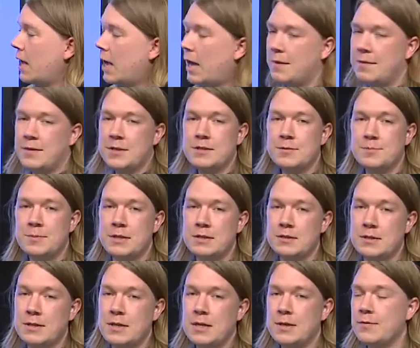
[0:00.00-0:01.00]
and this
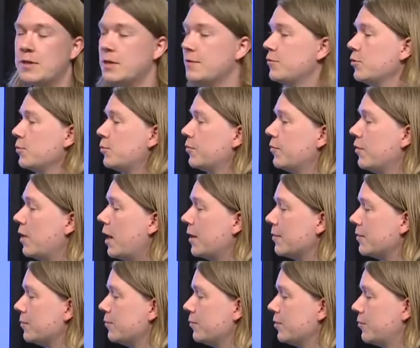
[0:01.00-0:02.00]
means that even if you
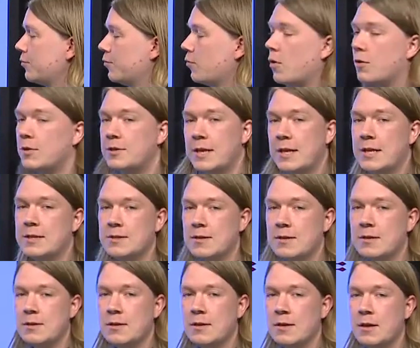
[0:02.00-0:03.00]
provide them with raw data,